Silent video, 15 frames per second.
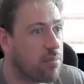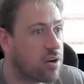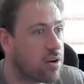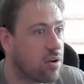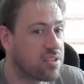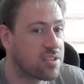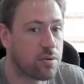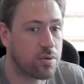the
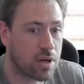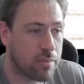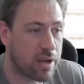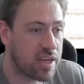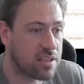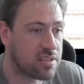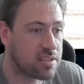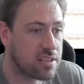console
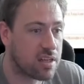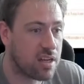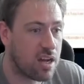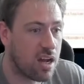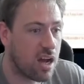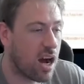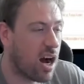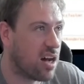commands,
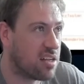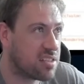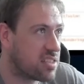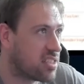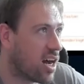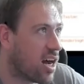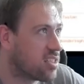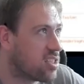
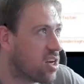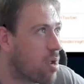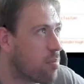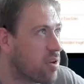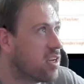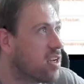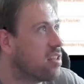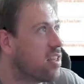start
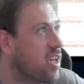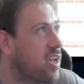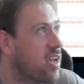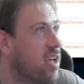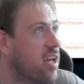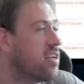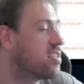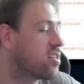typing in
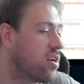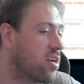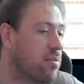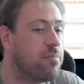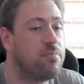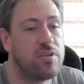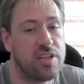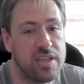there, and it's got a
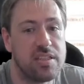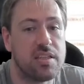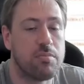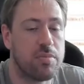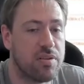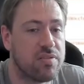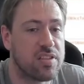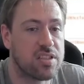decent
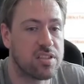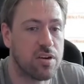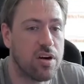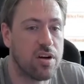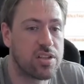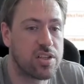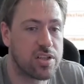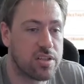bit of a
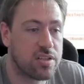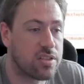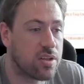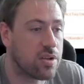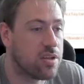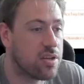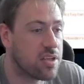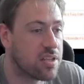search so
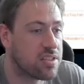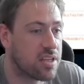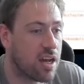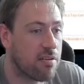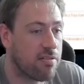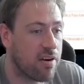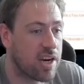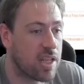that you can
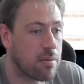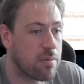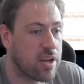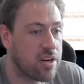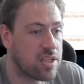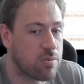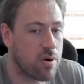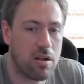start finding them
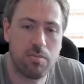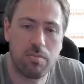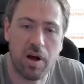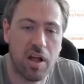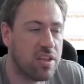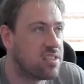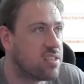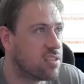there as well.
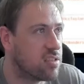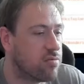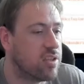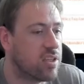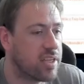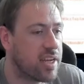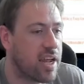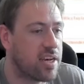But this is a
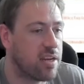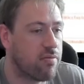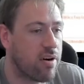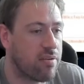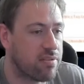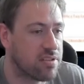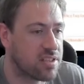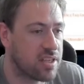really handy
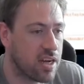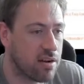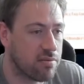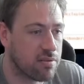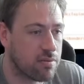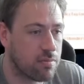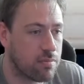reference to have.